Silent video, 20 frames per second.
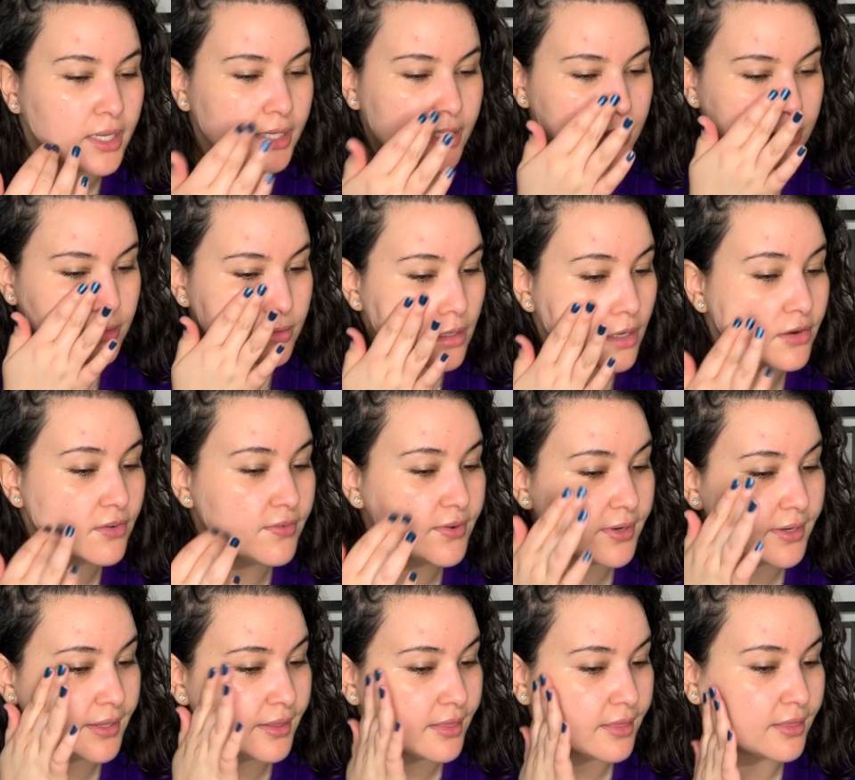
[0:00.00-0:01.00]
It's not a
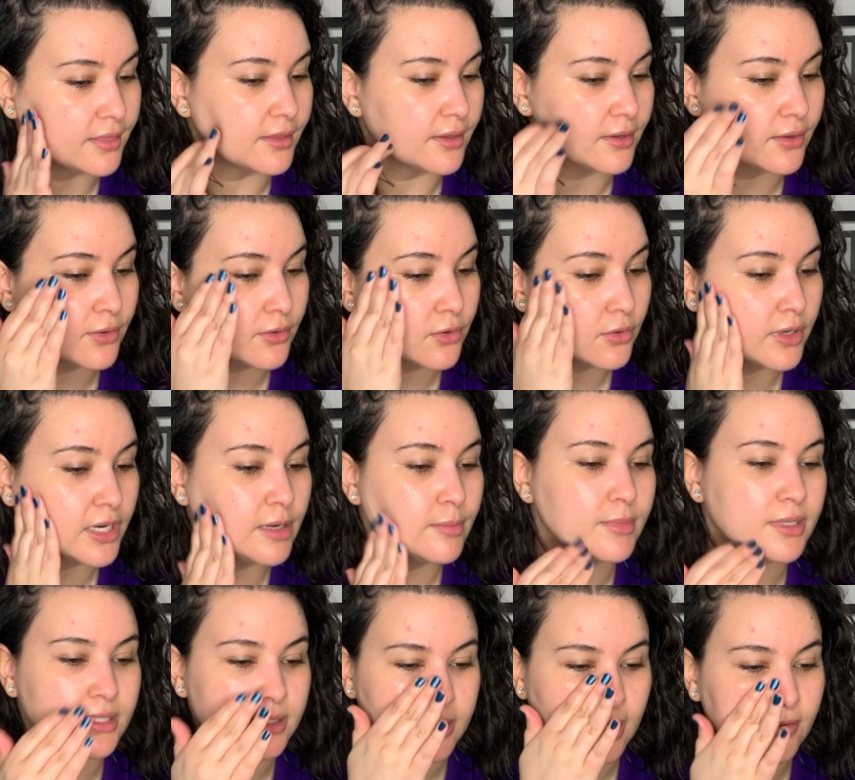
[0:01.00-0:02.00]
very thick
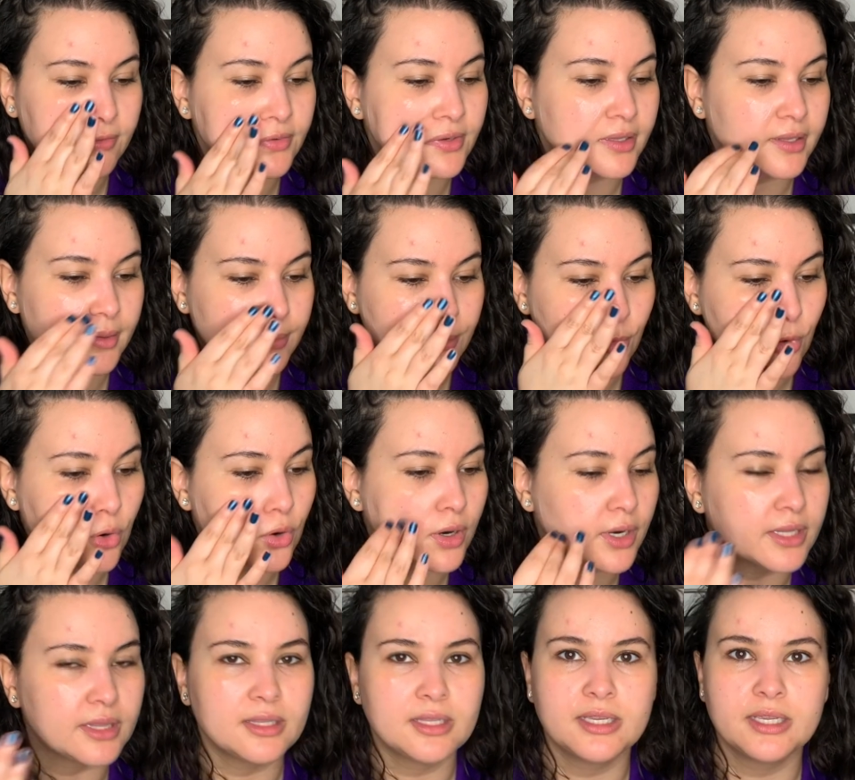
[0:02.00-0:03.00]
cream, it's definitely more
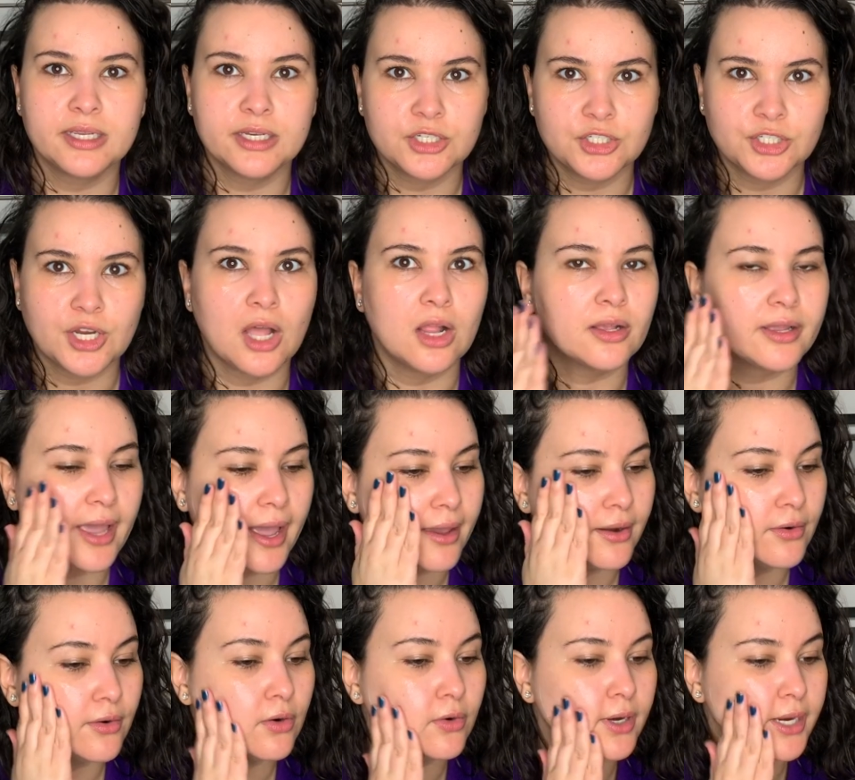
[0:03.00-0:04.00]
in the gel
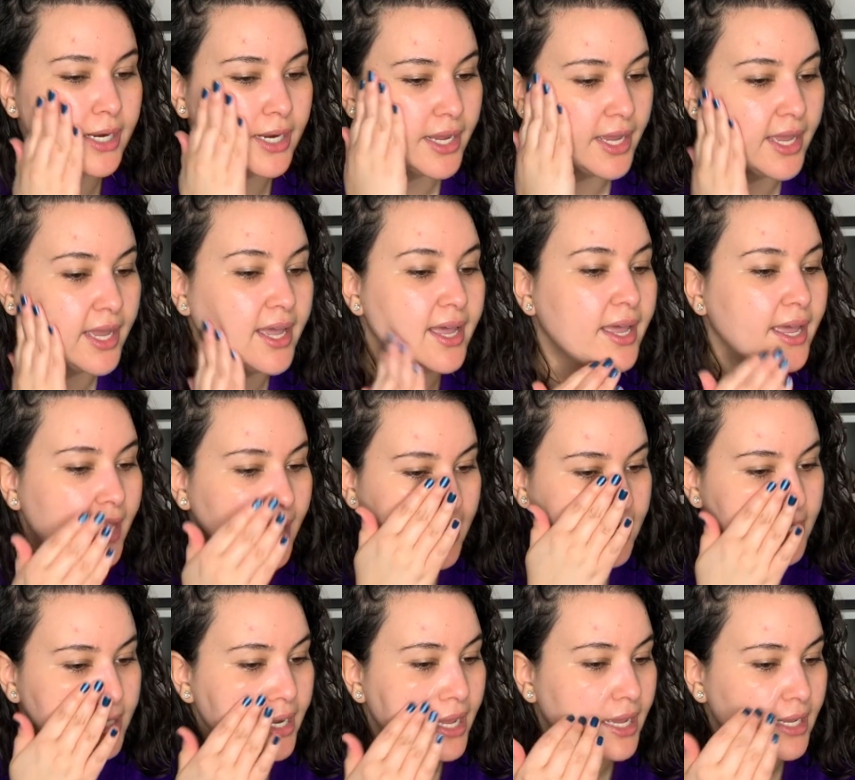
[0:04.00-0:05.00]
category
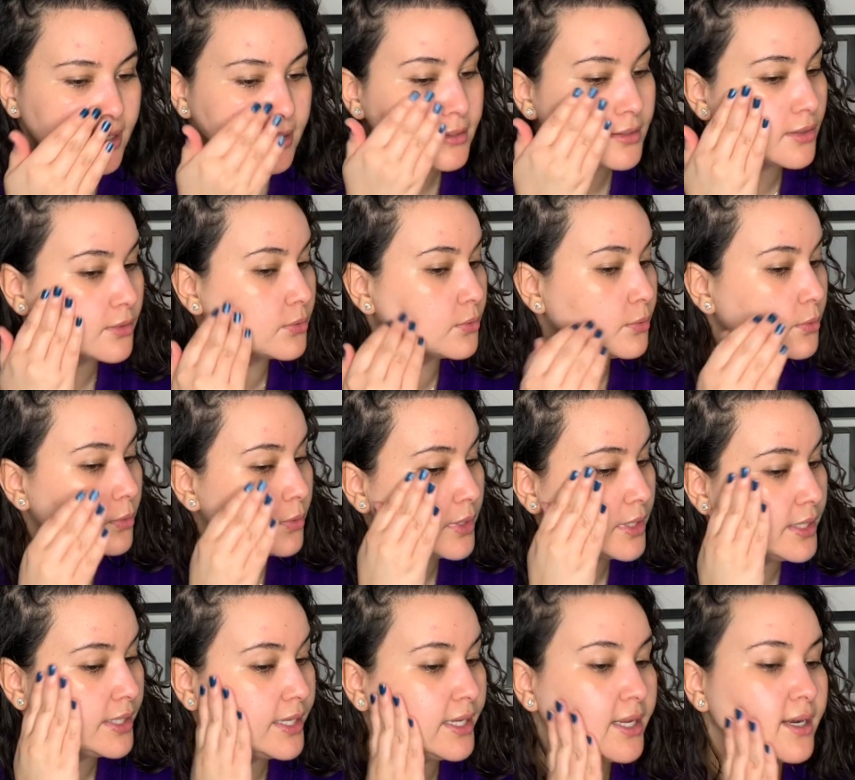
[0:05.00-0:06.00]
and it has a
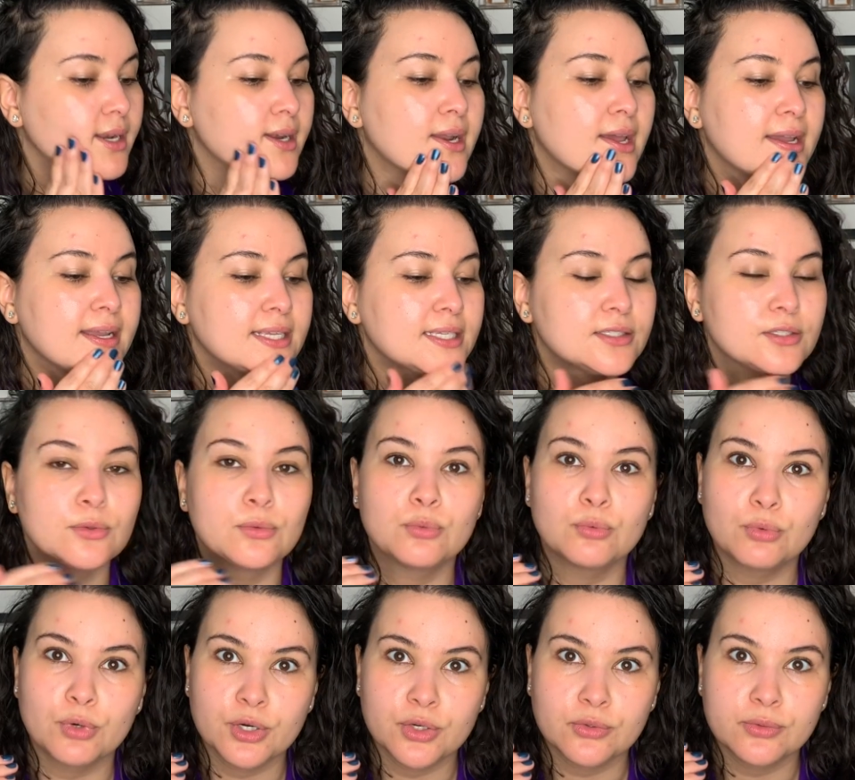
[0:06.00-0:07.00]
really nice
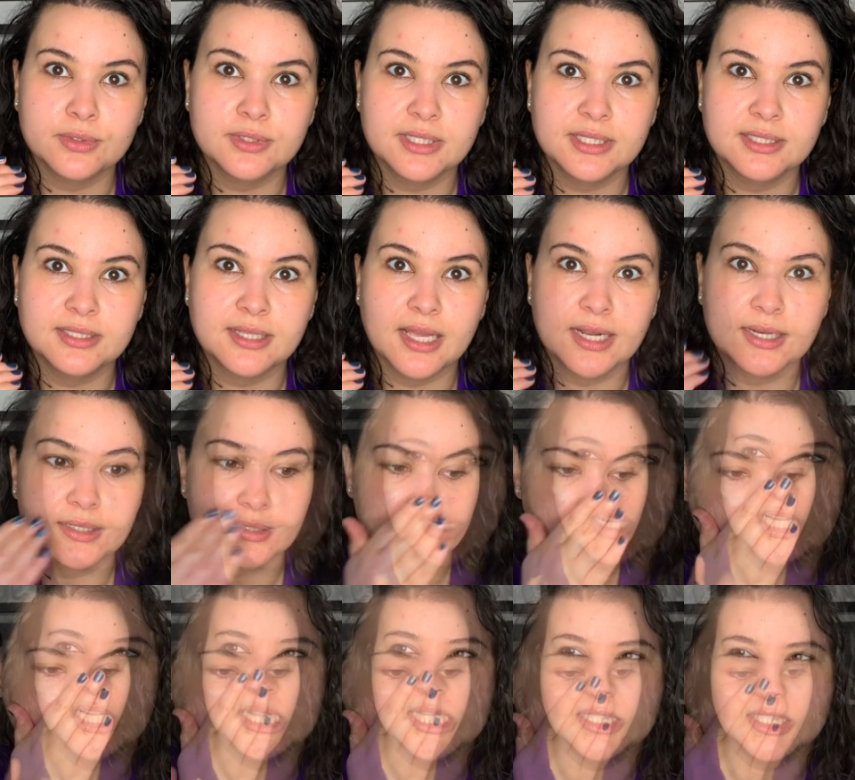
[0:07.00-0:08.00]
rose scent.